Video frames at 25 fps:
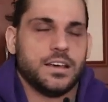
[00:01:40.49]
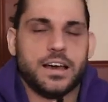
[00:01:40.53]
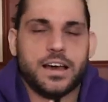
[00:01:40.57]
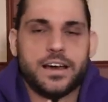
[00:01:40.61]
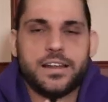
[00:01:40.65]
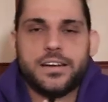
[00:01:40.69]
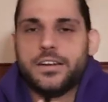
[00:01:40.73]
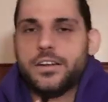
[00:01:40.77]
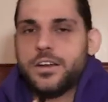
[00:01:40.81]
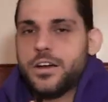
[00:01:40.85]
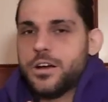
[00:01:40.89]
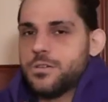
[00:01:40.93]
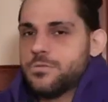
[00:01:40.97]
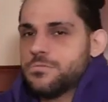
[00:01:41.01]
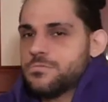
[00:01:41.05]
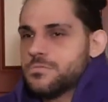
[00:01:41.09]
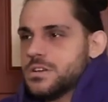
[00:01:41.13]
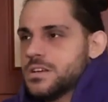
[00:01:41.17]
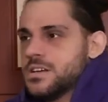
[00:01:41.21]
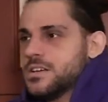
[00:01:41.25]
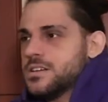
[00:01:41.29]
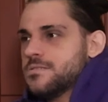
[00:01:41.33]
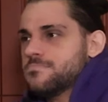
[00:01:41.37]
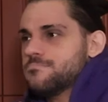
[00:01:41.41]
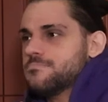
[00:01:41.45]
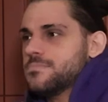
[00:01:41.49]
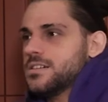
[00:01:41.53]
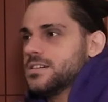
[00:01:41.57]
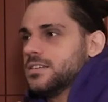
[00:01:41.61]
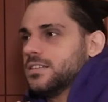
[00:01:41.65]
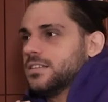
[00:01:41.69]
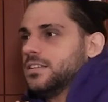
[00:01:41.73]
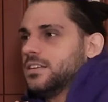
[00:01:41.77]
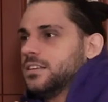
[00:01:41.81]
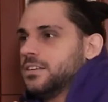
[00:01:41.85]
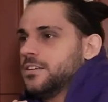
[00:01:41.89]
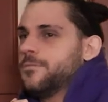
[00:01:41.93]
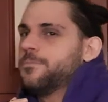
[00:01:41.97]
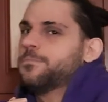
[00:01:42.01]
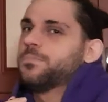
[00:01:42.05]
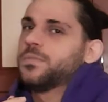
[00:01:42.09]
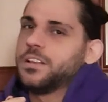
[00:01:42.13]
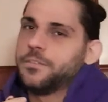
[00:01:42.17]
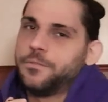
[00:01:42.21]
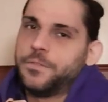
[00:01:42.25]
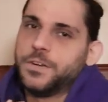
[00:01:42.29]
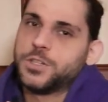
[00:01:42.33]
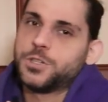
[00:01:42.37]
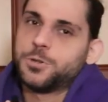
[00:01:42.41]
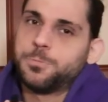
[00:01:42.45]
I don't know, but
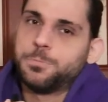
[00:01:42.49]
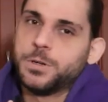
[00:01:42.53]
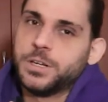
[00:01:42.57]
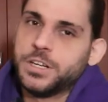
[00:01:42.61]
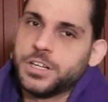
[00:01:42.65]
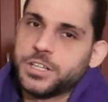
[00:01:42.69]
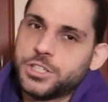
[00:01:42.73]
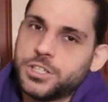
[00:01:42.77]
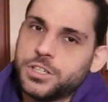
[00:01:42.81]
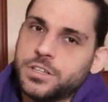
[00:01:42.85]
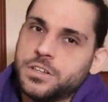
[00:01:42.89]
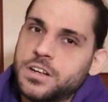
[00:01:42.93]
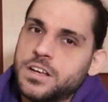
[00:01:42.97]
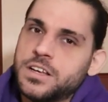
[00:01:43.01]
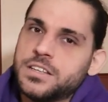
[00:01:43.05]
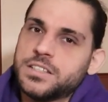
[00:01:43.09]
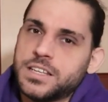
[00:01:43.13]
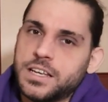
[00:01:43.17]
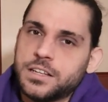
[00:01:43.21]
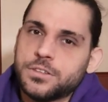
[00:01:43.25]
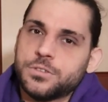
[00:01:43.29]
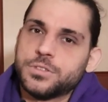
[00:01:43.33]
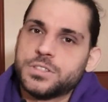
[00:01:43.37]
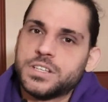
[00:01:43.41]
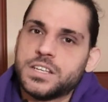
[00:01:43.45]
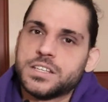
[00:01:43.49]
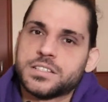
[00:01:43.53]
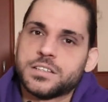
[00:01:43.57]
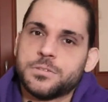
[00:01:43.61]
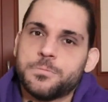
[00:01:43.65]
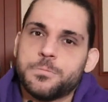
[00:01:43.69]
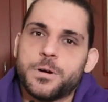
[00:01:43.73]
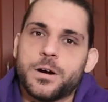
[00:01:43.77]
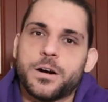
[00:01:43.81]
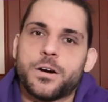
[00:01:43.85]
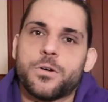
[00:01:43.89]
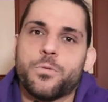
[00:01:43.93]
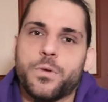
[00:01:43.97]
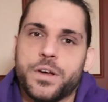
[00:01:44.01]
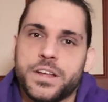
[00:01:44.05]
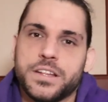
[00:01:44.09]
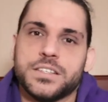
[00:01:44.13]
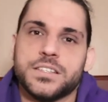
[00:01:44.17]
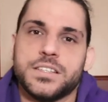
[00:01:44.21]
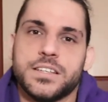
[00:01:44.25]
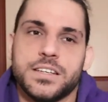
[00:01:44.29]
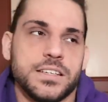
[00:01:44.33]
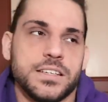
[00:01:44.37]
official prediction, Santos Escobar wins